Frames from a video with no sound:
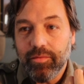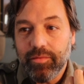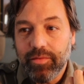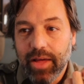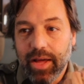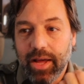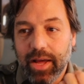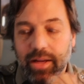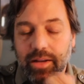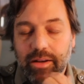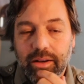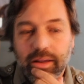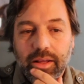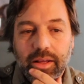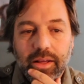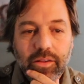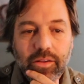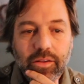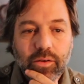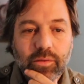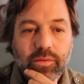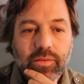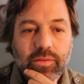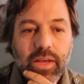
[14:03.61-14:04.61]
that.
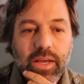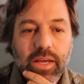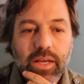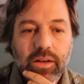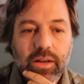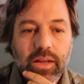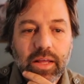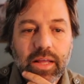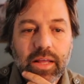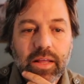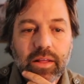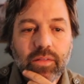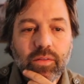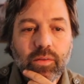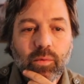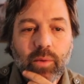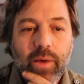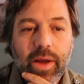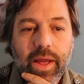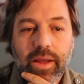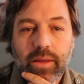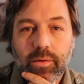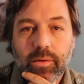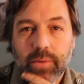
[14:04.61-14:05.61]
You see it in the
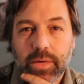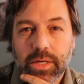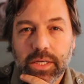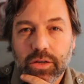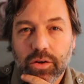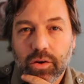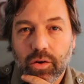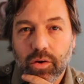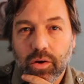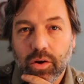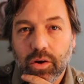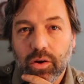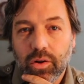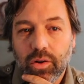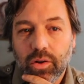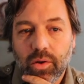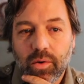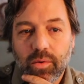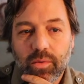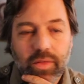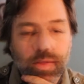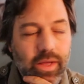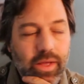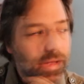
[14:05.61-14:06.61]
way in which her
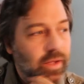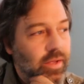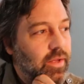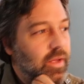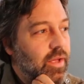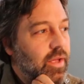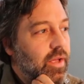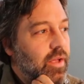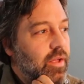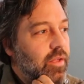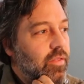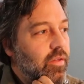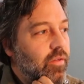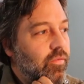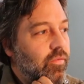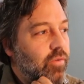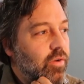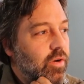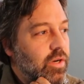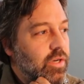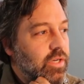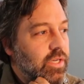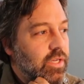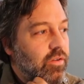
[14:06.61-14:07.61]
clothing, the
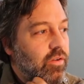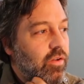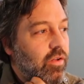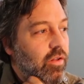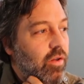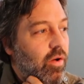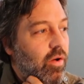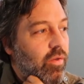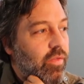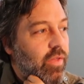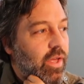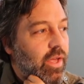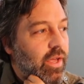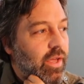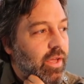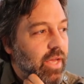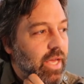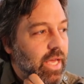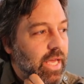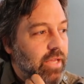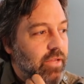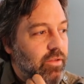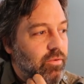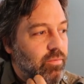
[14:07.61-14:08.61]
Virgin's clothing,
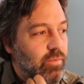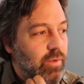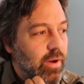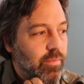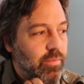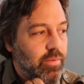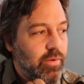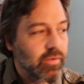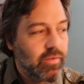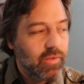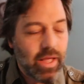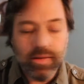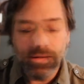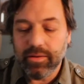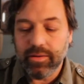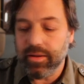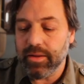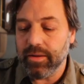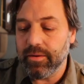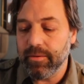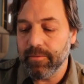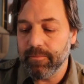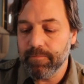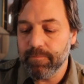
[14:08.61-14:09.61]
is
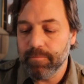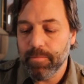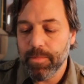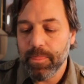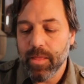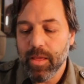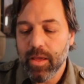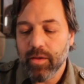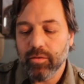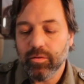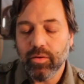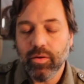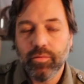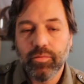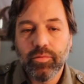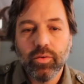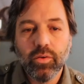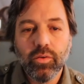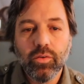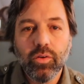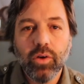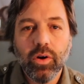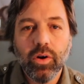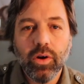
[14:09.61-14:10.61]
represented. So if
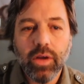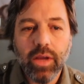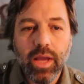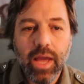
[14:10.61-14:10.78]
you look